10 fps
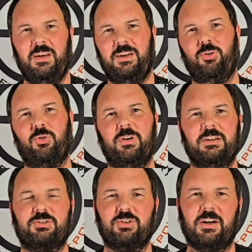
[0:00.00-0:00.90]
Hey,
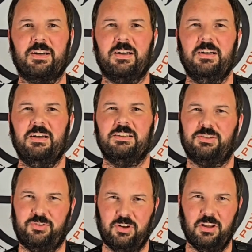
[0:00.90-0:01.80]
Jorge Estrada.
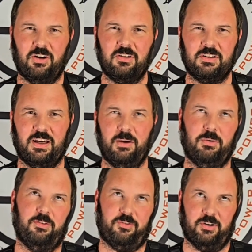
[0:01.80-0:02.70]
So for a long
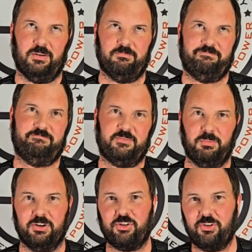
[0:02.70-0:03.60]
time, or for the
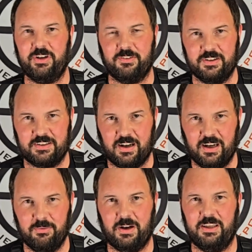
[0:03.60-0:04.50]
majority of the
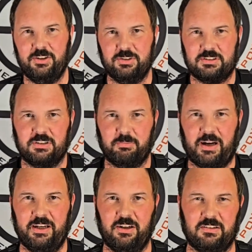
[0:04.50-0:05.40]
time, I used
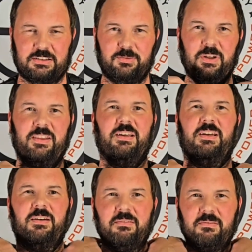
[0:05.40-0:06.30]
binocs with
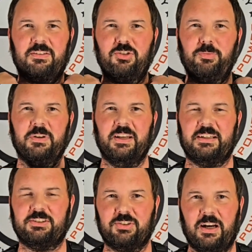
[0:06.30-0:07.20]
a stupid
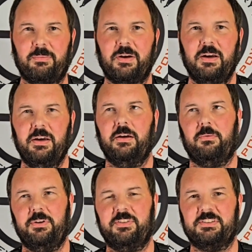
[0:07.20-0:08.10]
neck strap,
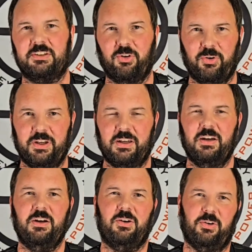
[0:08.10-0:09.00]
which is annoying,
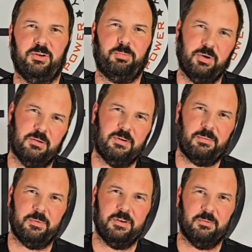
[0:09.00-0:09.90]
or you put them
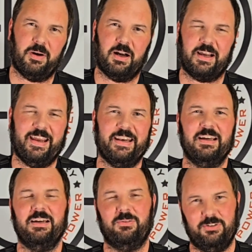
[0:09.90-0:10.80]
up in your
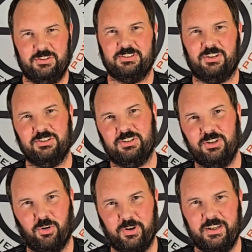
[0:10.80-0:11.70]
pocket, which is also
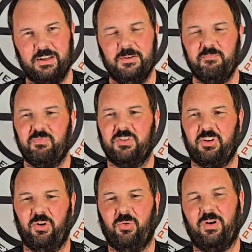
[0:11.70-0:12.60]
annoying.
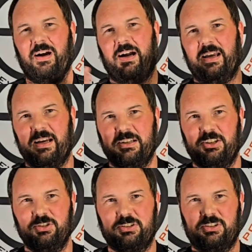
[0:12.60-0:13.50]
So I
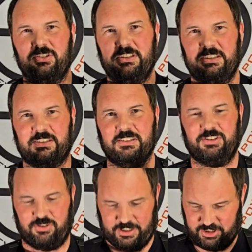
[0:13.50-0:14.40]
got used to
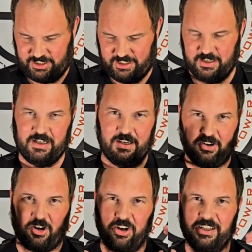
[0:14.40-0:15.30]
these stretchy
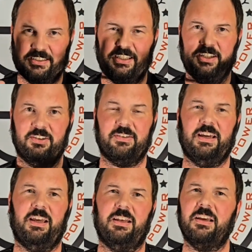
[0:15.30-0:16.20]
harness here,
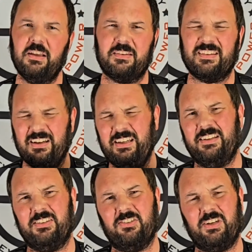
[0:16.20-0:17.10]
and
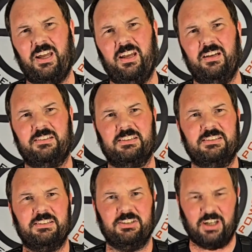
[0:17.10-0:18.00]
it's okay. It
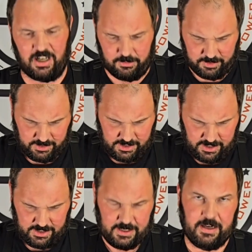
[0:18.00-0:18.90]
does the job.
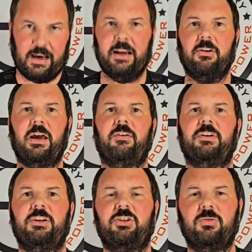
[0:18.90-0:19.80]
I don't
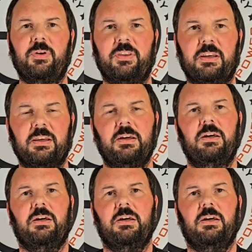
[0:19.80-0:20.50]
have an issue with it,